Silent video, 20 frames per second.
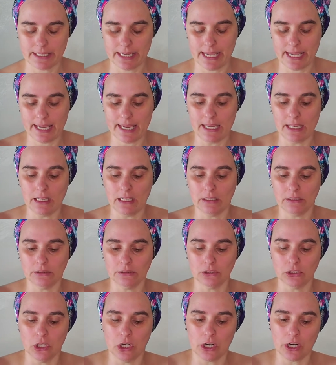a
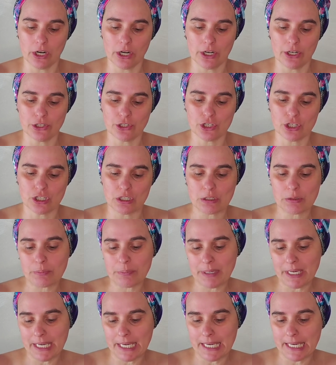large
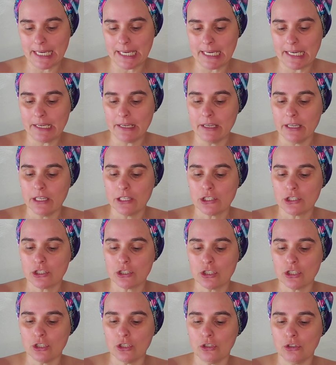
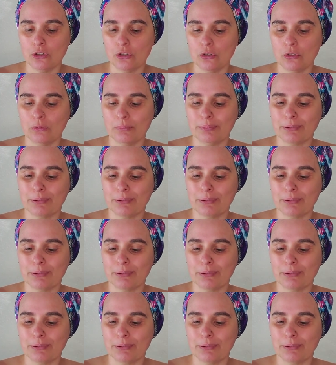P2,